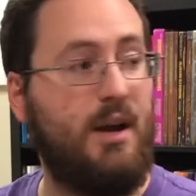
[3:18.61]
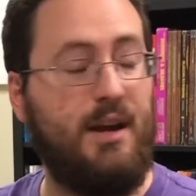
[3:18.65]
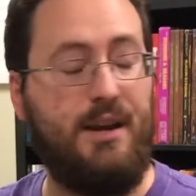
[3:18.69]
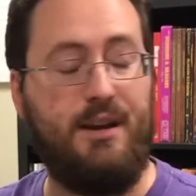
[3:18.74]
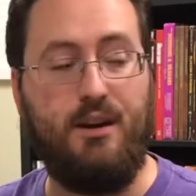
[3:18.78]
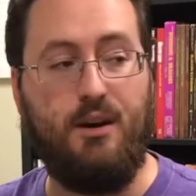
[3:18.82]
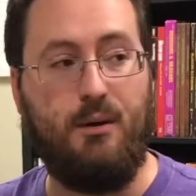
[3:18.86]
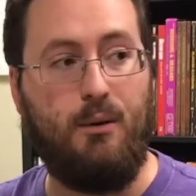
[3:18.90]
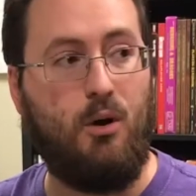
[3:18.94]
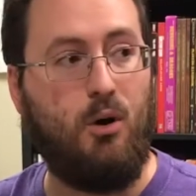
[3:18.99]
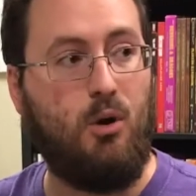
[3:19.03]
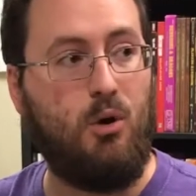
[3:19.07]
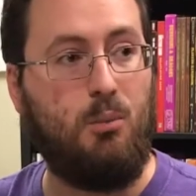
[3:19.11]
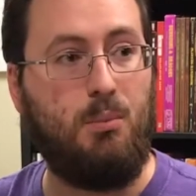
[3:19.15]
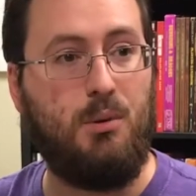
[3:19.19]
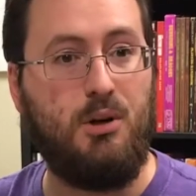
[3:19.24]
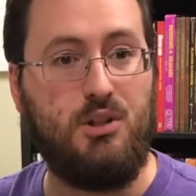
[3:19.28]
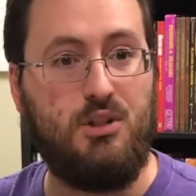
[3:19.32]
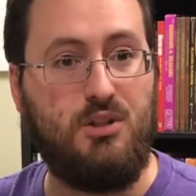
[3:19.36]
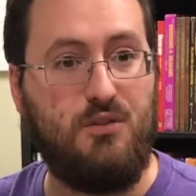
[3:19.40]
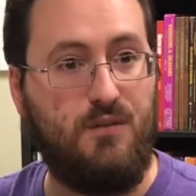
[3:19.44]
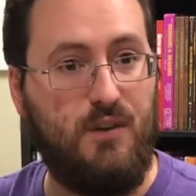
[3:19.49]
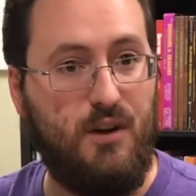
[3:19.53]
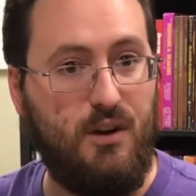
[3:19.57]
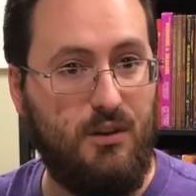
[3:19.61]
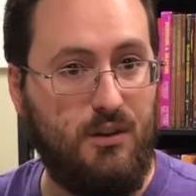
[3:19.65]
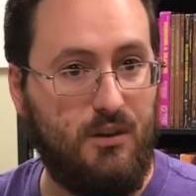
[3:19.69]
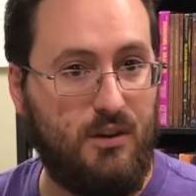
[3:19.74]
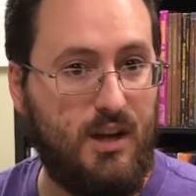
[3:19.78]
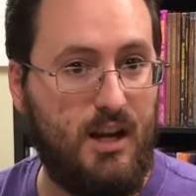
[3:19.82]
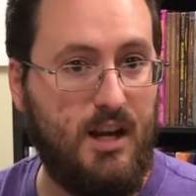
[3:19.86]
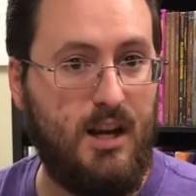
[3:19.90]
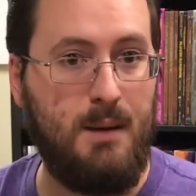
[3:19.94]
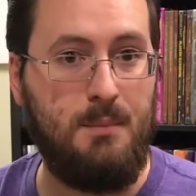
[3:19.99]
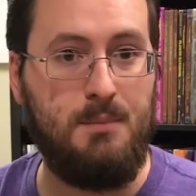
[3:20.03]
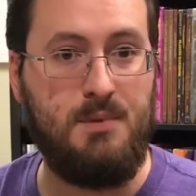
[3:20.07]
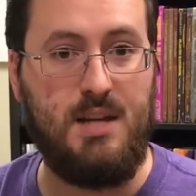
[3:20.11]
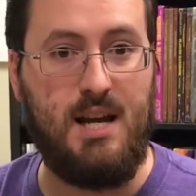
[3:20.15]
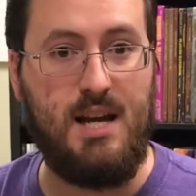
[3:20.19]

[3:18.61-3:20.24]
and a whole bunch of other games.